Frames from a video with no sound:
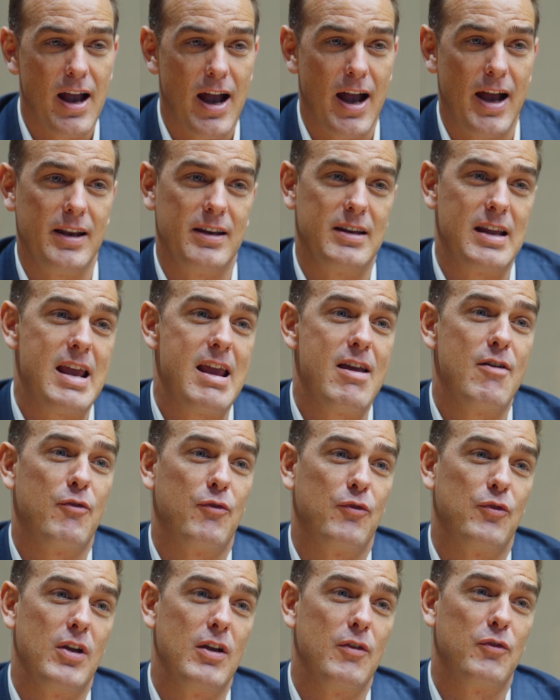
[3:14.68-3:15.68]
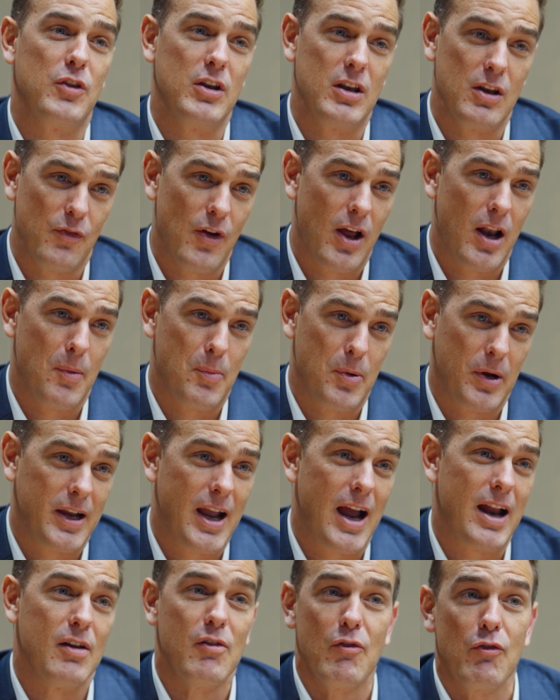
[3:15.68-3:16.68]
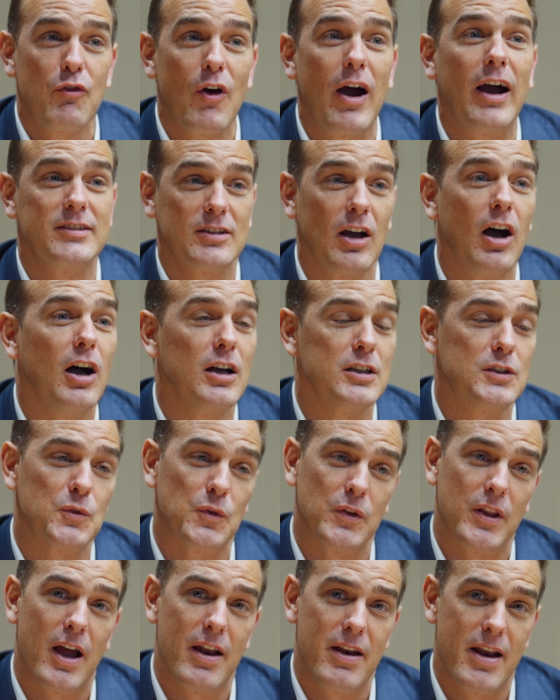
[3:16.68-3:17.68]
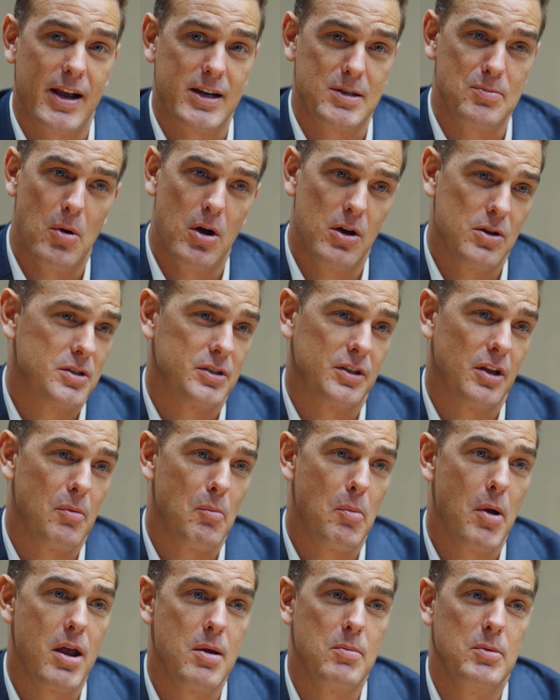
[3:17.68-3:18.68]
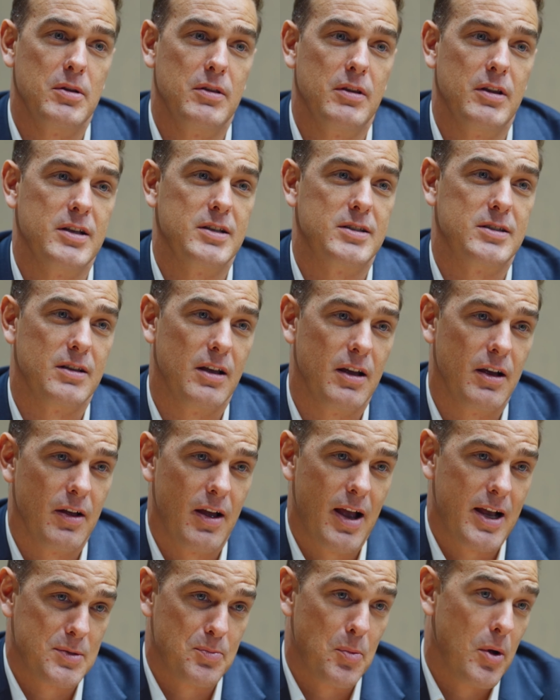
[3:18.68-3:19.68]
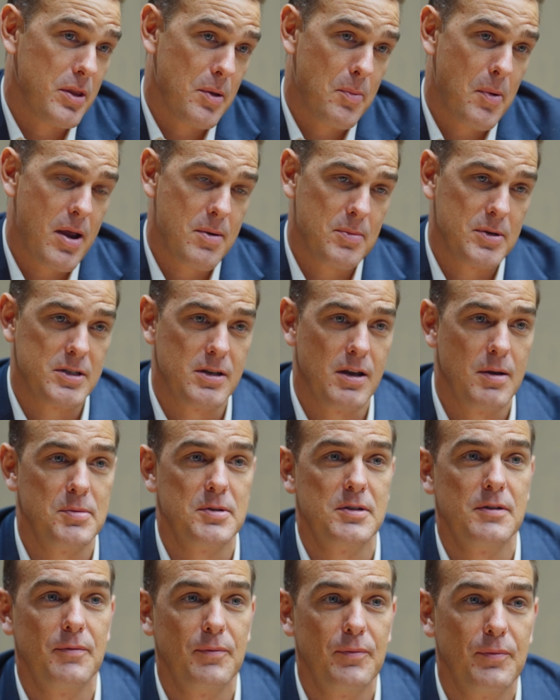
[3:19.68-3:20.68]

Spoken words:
and if the developer can in fact ask for that next milestone payment that's as per the payment terms.